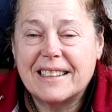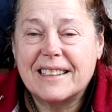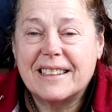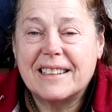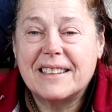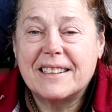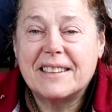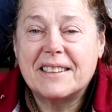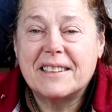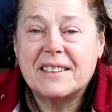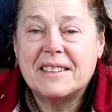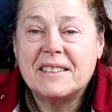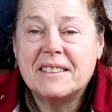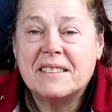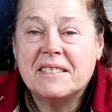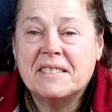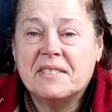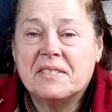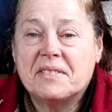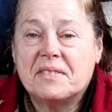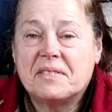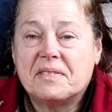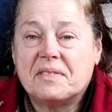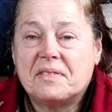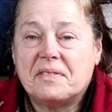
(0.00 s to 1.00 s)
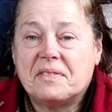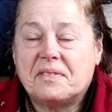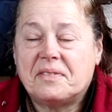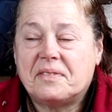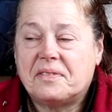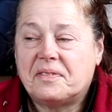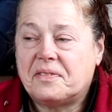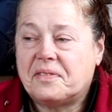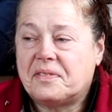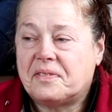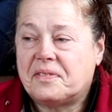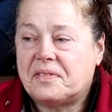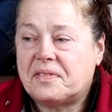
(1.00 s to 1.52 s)

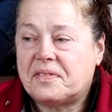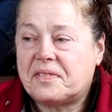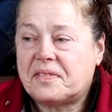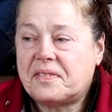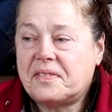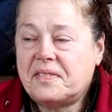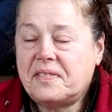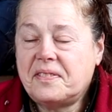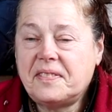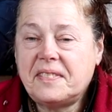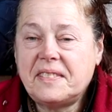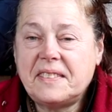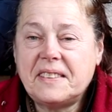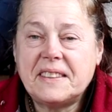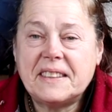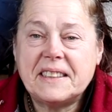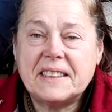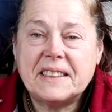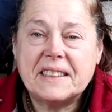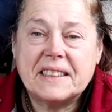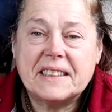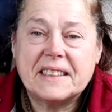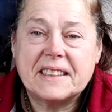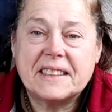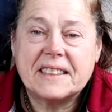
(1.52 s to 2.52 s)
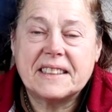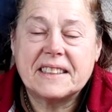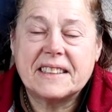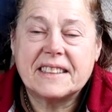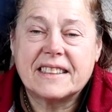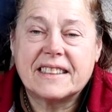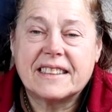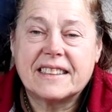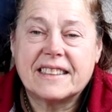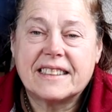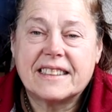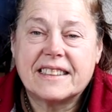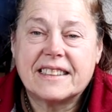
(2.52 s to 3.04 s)

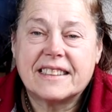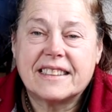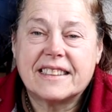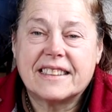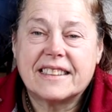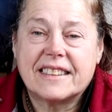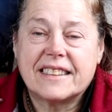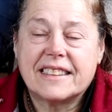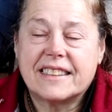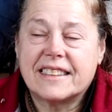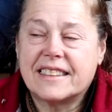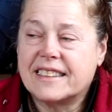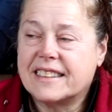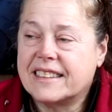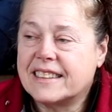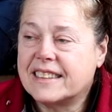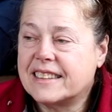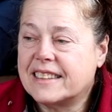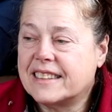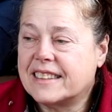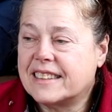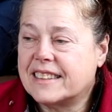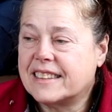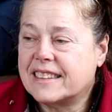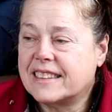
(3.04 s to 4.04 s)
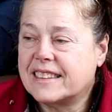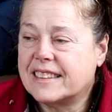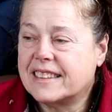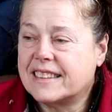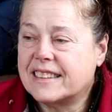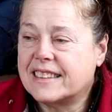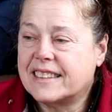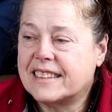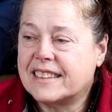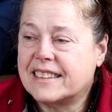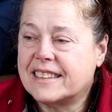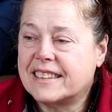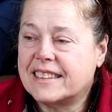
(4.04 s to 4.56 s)

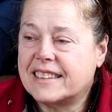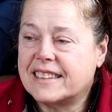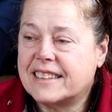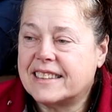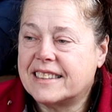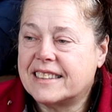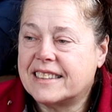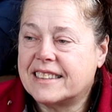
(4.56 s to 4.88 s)
The person shown says nothing.